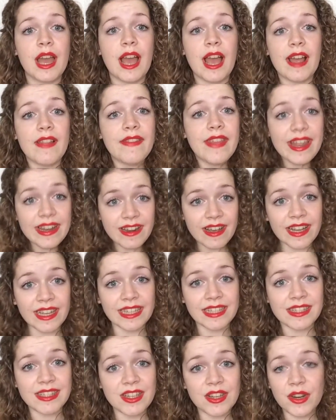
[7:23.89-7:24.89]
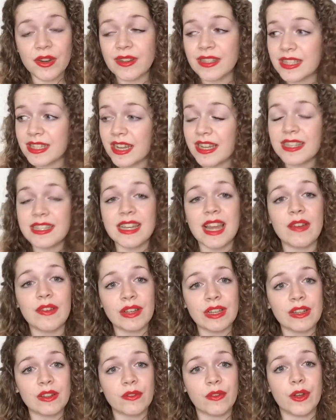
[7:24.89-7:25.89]
And they're nice, you know, it's nice to have a
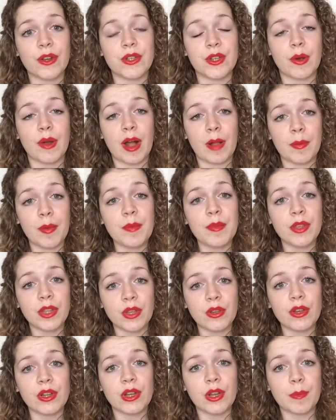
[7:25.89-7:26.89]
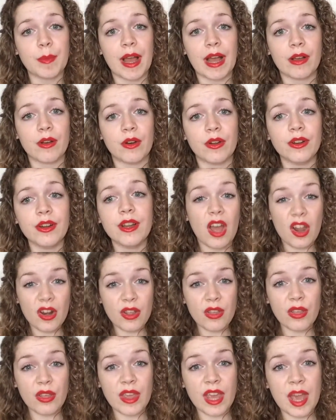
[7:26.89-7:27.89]
little photo album that you can look back on.
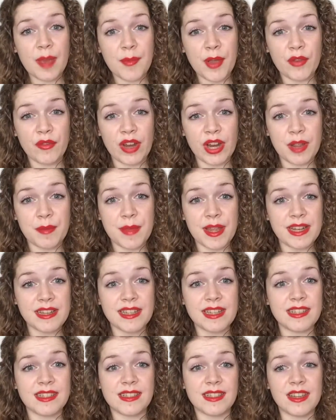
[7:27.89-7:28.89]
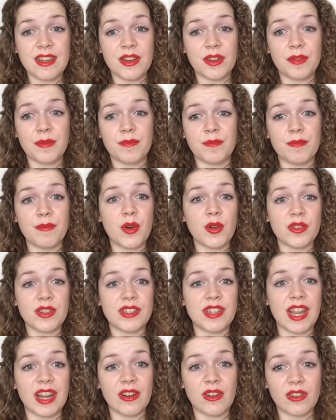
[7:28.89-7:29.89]
Another thing I might recommend is, you know, modern
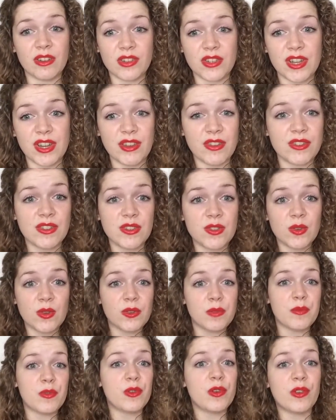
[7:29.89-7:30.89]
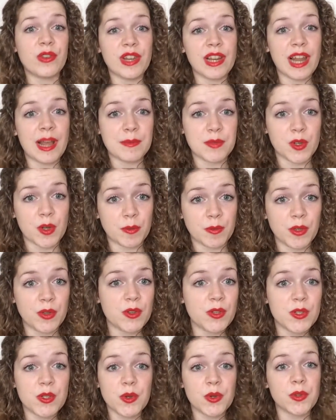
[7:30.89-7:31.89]
technology, you can store them all on your laptop, you
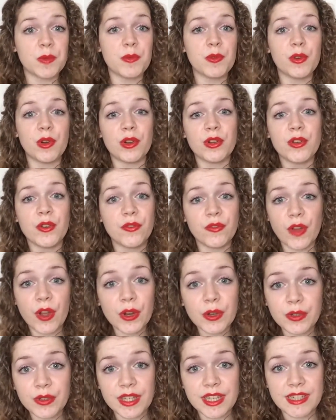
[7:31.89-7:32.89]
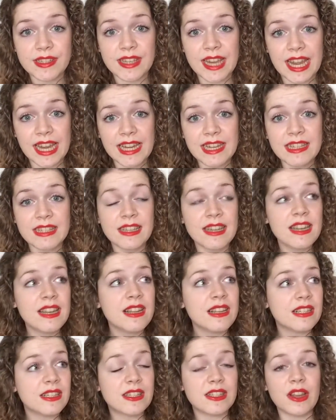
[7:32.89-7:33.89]
can store them all on your phone these days.
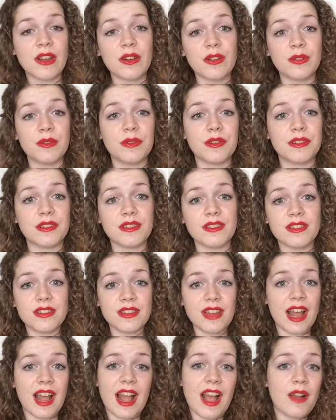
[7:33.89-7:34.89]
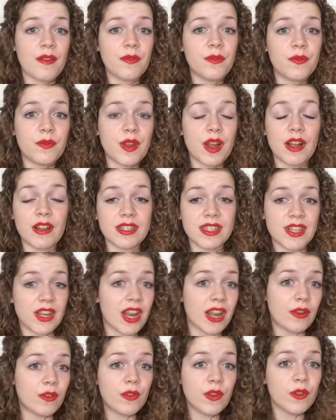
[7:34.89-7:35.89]
So have a
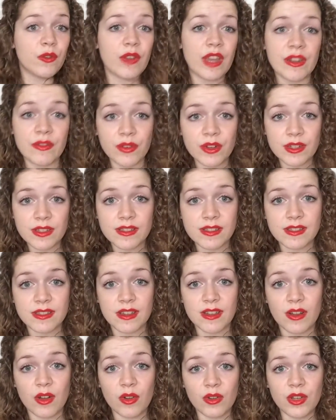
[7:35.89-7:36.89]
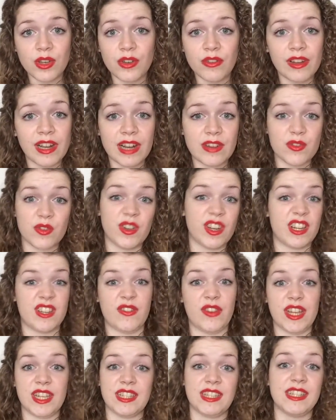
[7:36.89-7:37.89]
select few favourites on your electronic
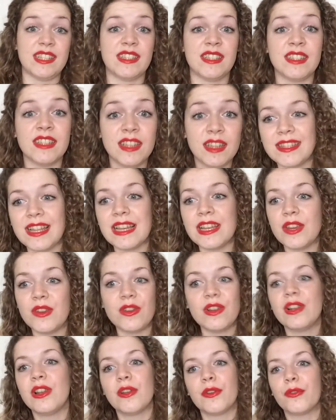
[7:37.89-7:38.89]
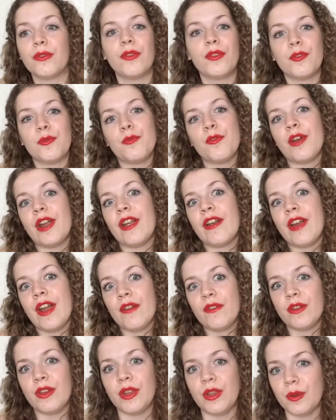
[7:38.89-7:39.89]
devices, because then you can look through them
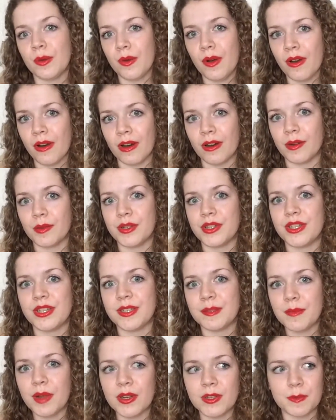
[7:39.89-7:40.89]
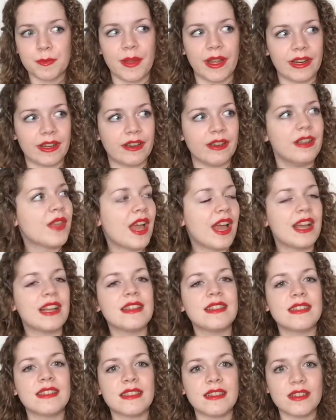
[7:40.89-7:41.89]
wherever you are, which is much better.
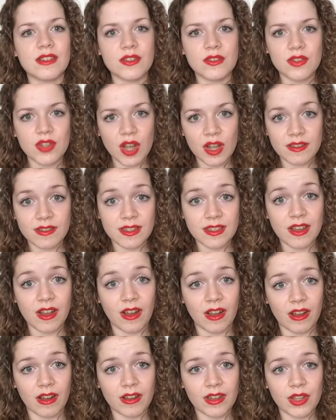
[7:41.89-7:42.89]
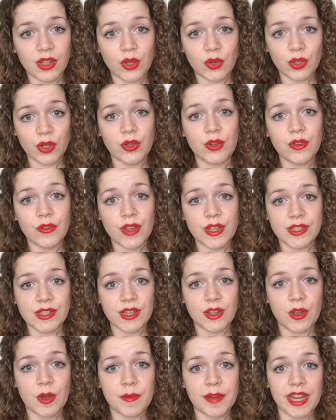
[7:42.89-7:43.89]
And chances are your
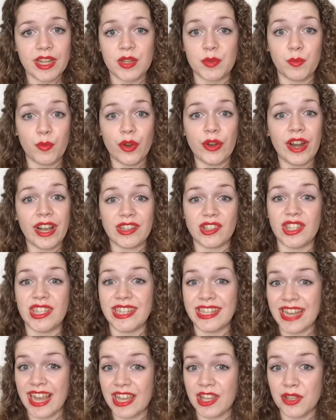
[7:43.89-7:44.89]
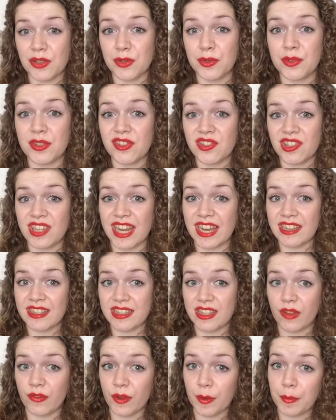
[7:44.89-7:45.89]
university accommodation won't actually let you stick
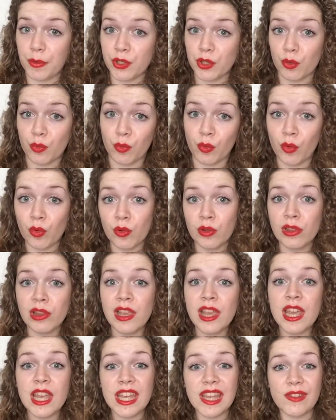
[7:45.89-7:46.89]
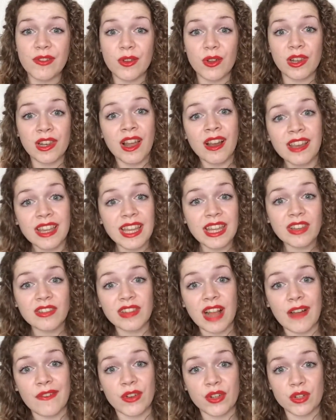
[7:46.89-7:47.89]
stuff up on your wall. If you're lucky,
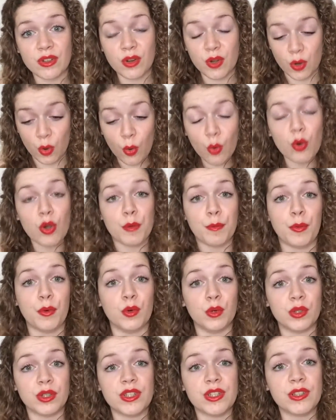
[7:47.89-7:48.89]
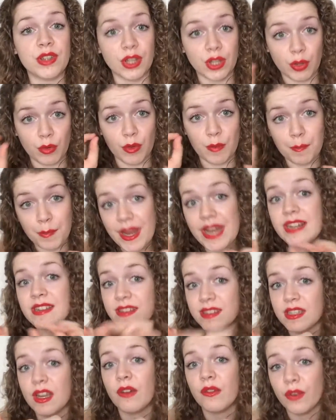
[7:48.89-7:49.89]
you'll have a cork board that you can pin
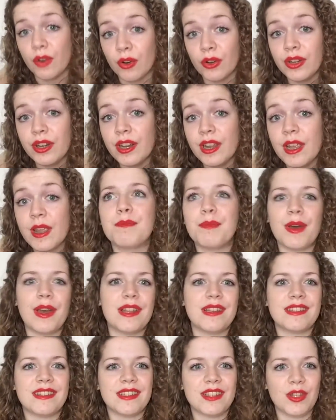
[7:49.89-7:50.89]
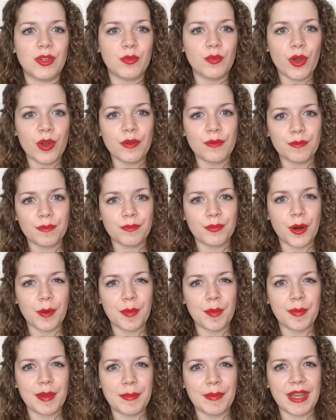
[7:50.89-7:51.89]
stuff on, but you won't
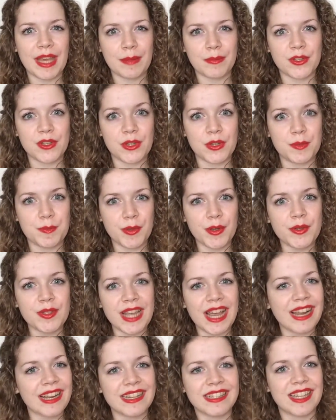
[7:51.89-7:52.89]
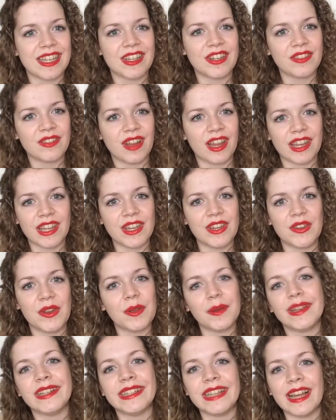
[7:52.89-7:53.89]
probably be able to use blue tack because they don't like you
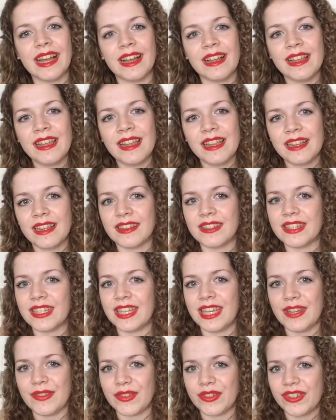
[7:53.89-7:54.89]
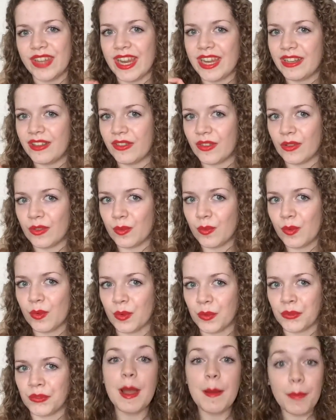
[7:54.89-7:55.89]
doing that because it leaves stains on the
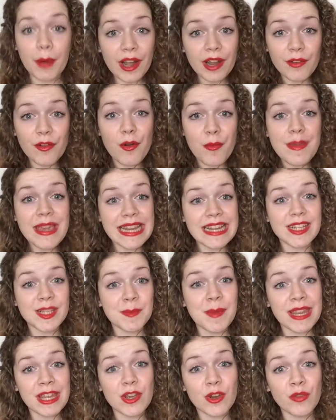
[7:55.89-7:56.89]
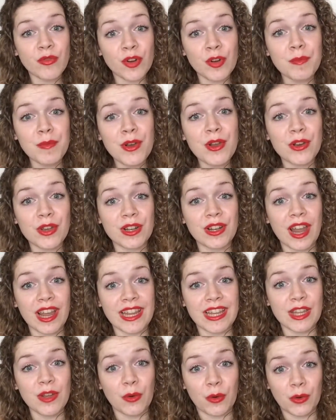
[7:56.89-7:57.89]
walls. By all means, make your room look
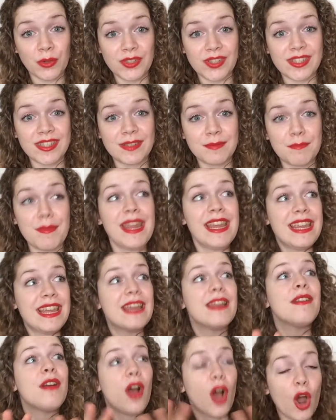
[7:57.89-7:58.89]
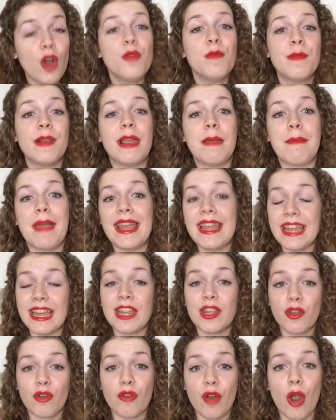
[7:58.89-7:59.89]
like yours. Make it homely, make
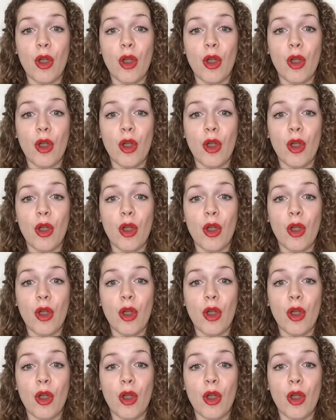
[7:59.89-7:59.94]
it your